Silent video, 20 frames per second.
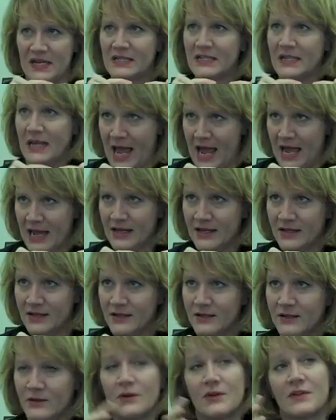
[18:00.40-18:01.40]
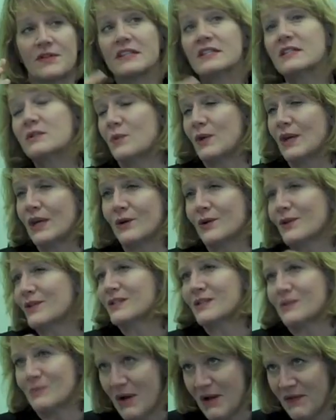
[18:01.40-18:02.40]
today or this week or
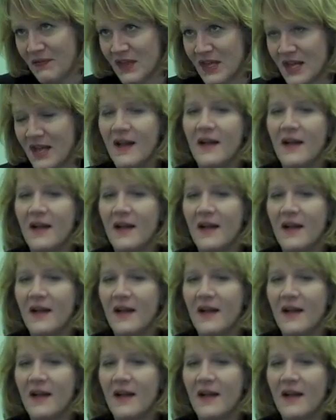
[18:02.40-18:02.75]
this month